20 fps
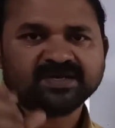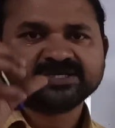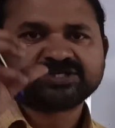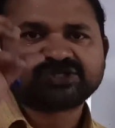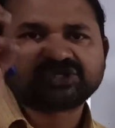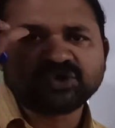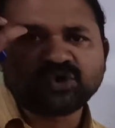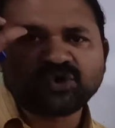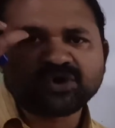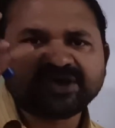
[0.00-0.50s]

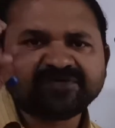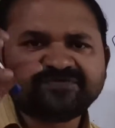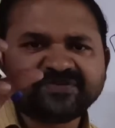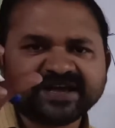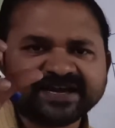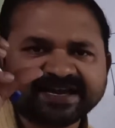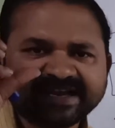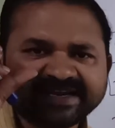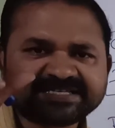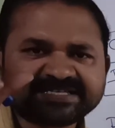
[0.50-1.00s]
So if
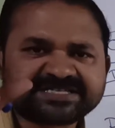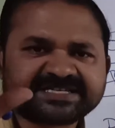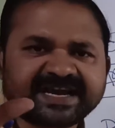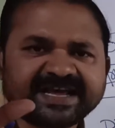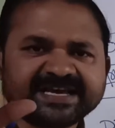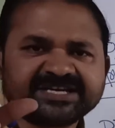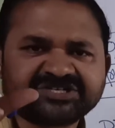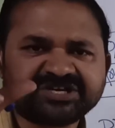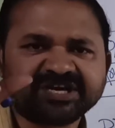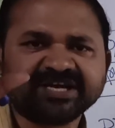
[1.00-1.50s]
an
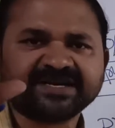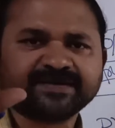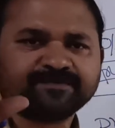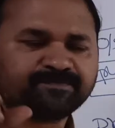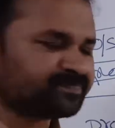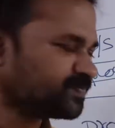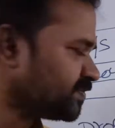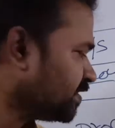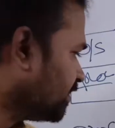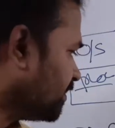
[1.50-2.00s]
instruction